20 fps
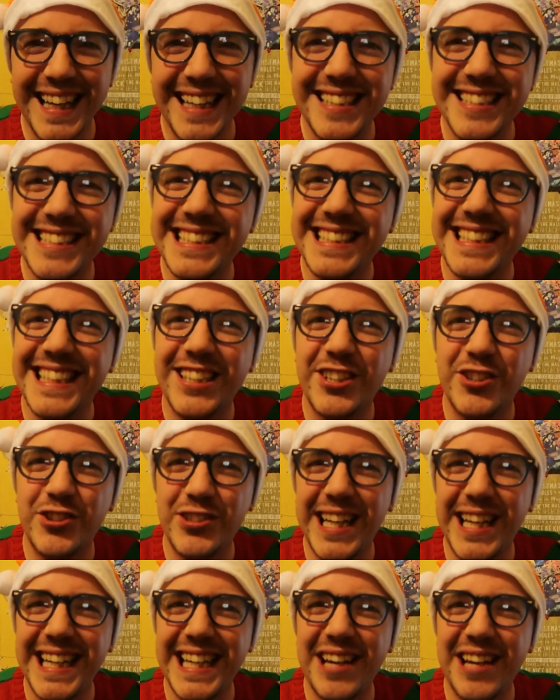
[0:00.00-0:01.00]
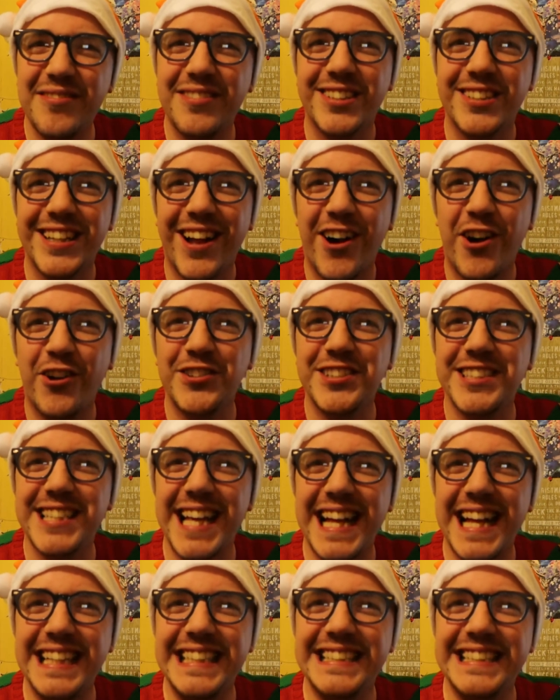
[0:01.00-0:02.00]
could I have an
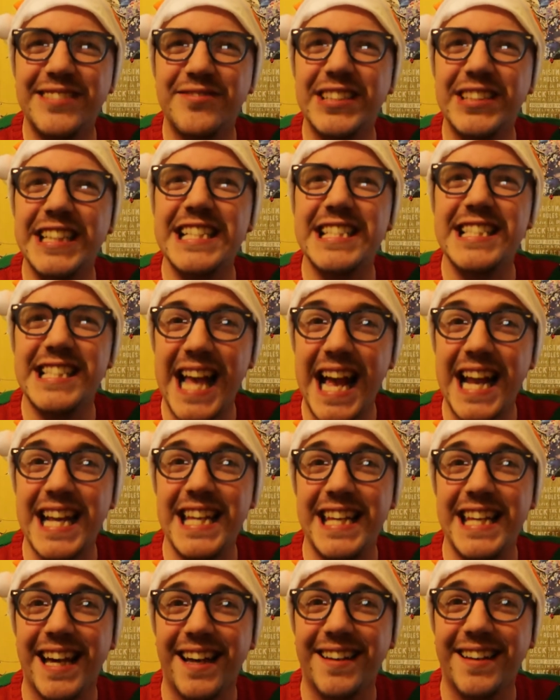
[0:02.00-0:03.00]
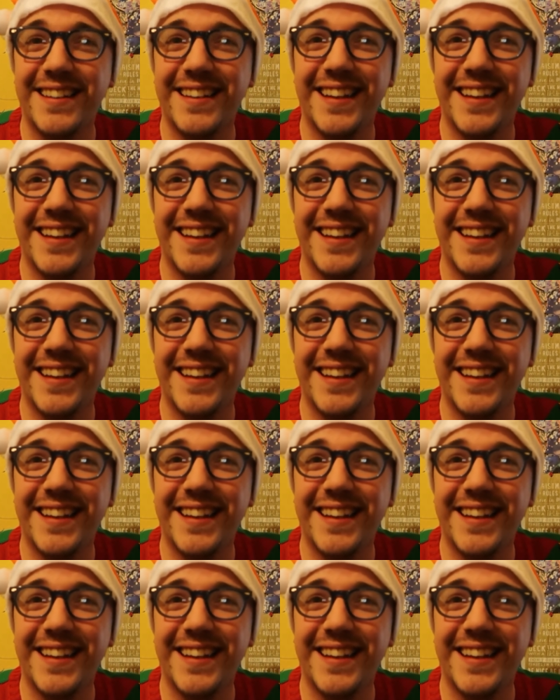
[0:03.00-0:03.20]
alternative lasagna?